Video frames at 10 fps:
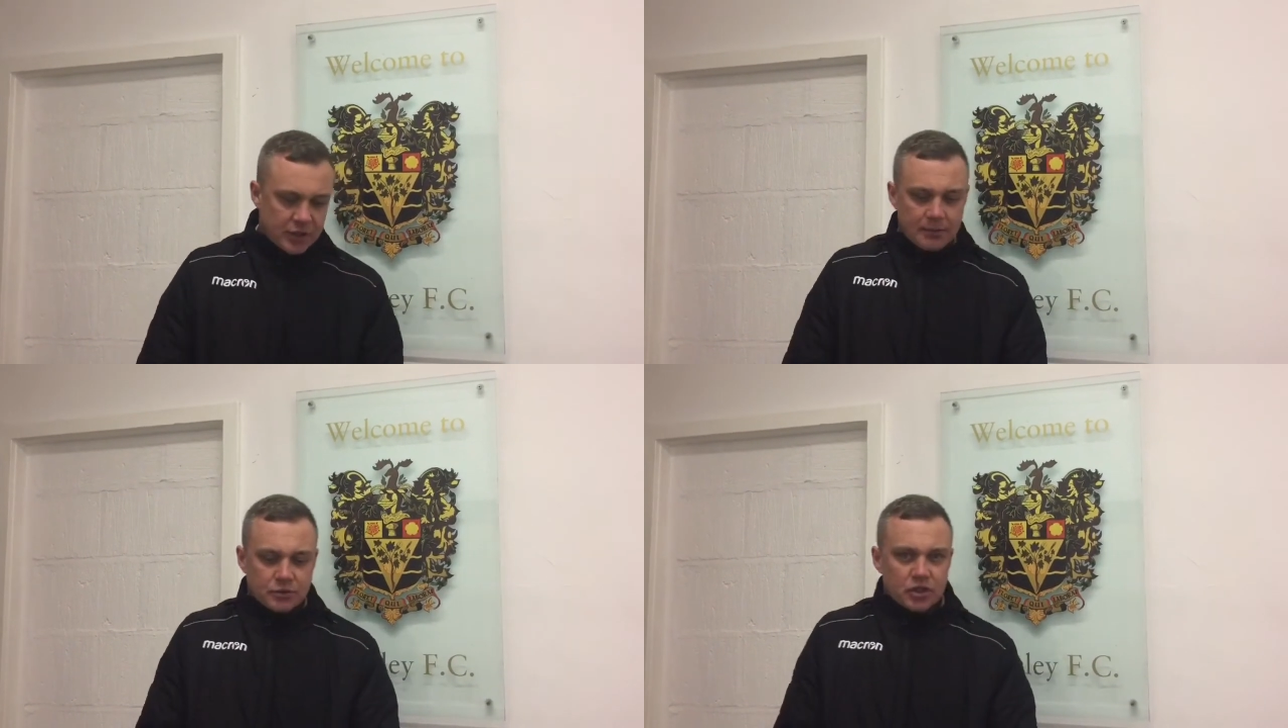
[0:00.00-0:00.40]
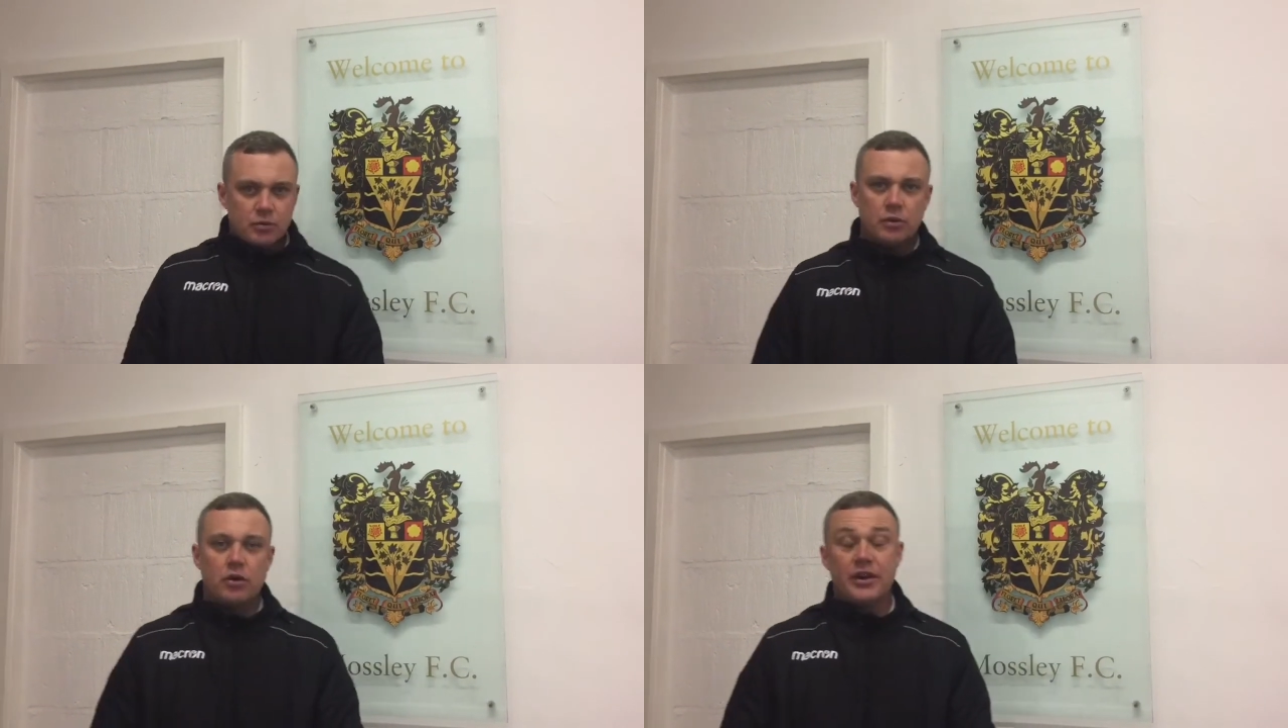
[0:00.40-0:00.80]
on them
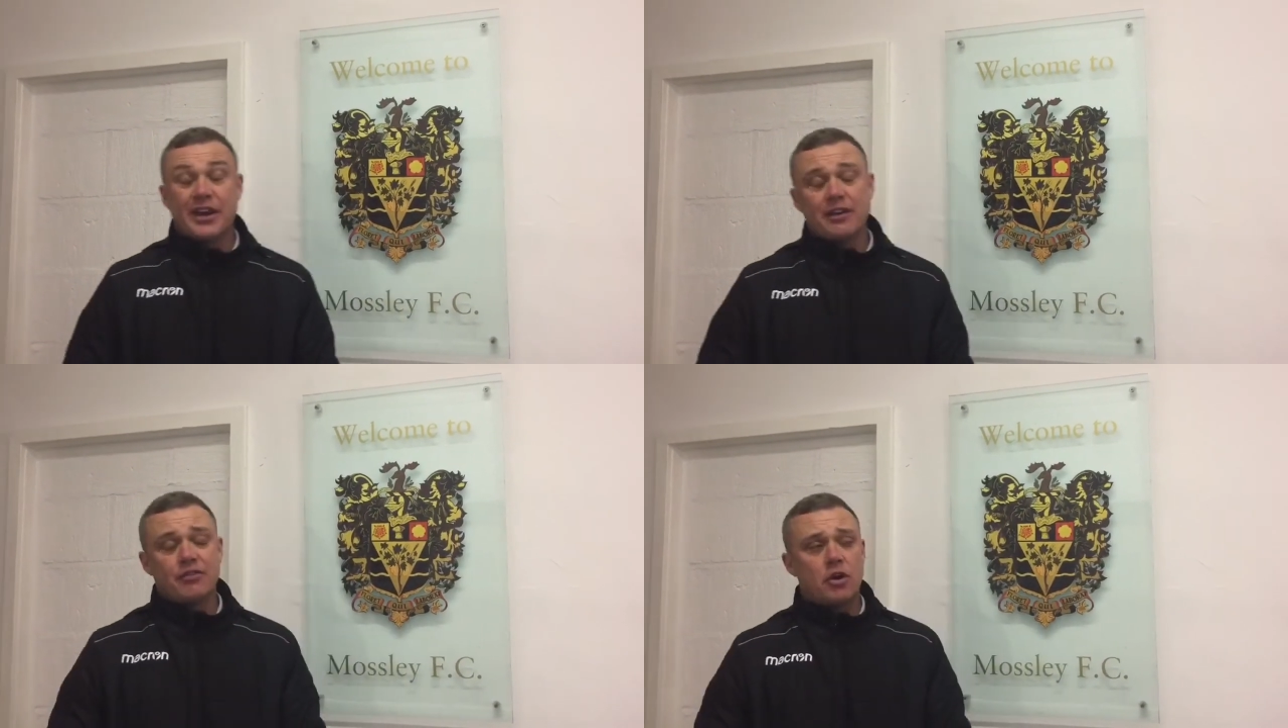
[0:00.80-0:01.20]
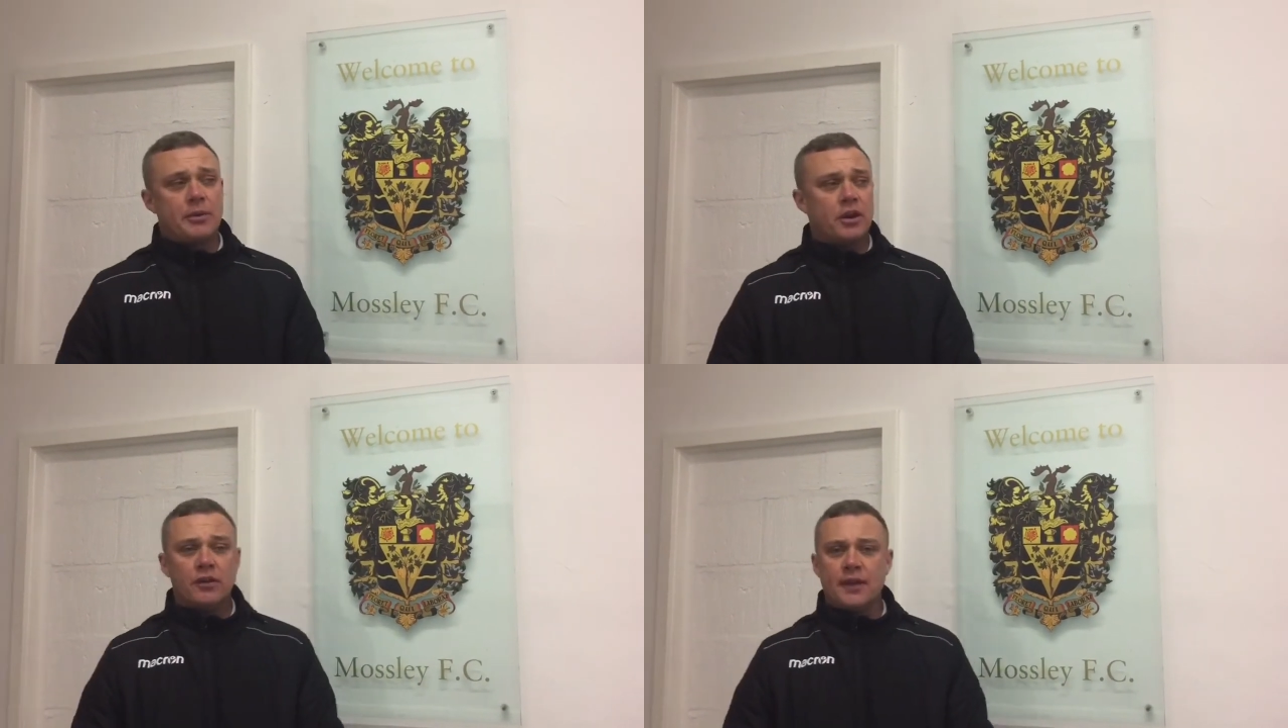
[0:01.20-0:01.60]
two, or a negative
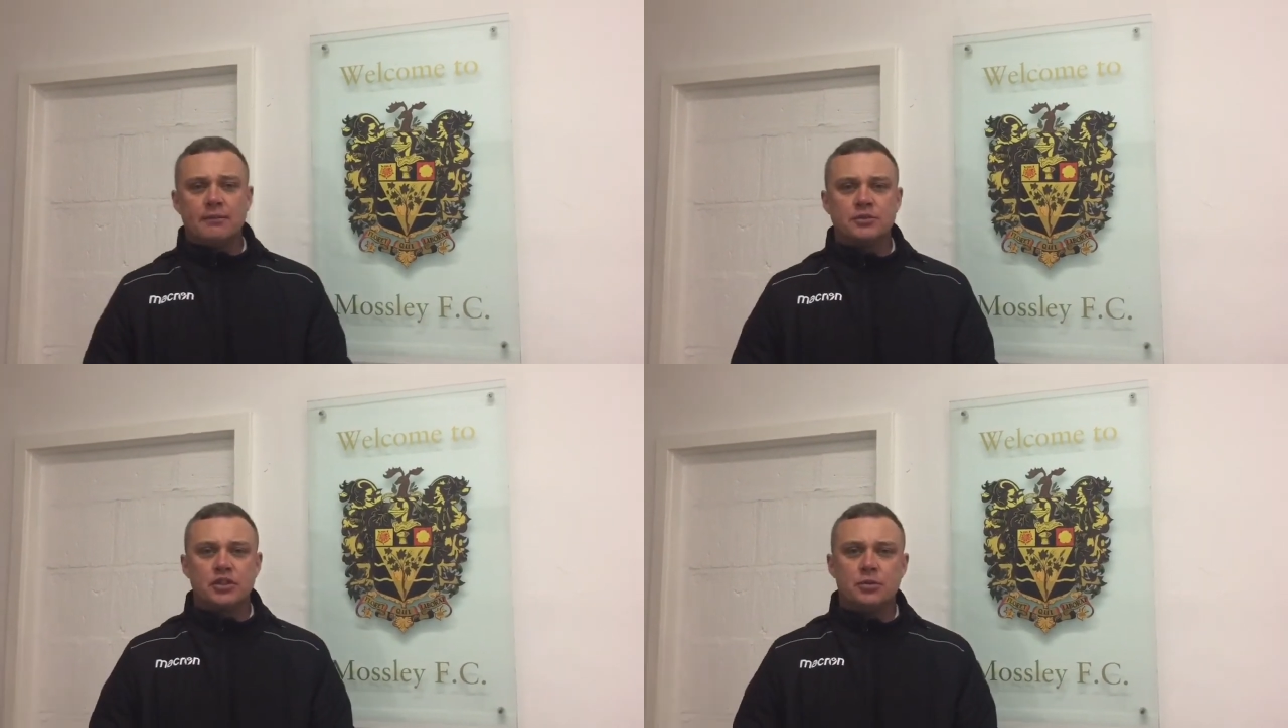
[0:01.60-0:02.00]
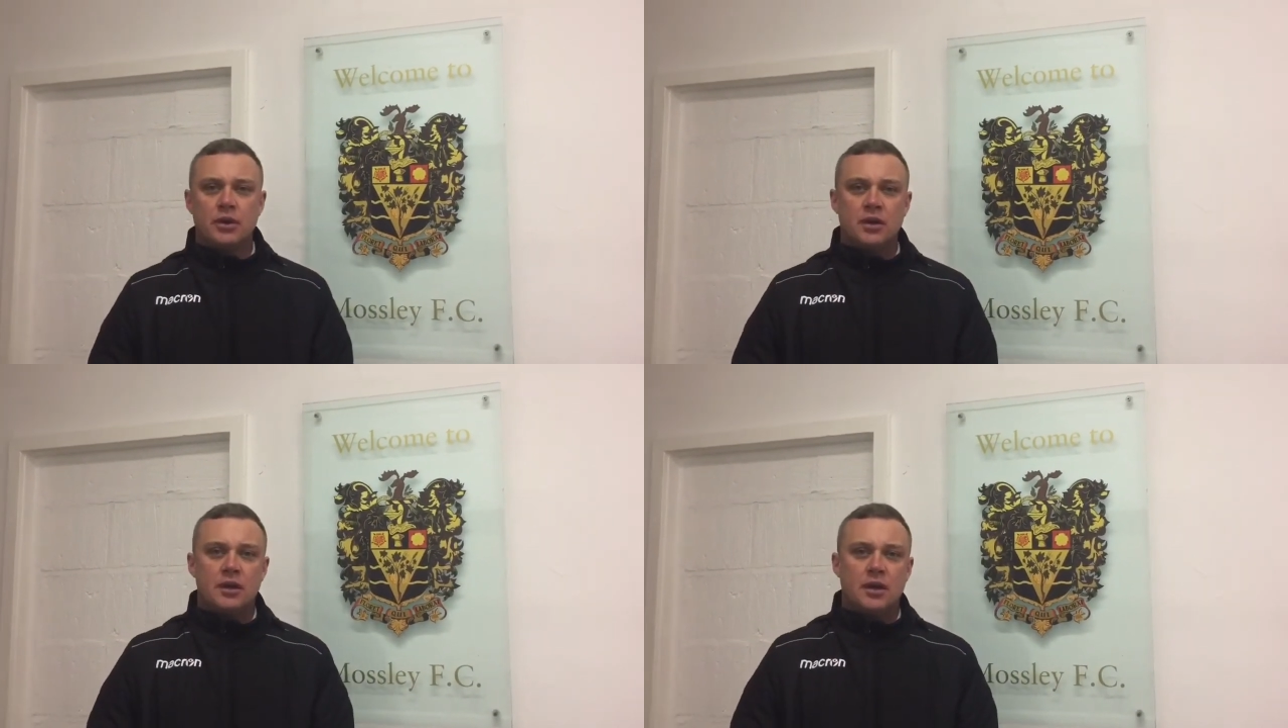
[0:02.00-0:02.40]
comment on them two.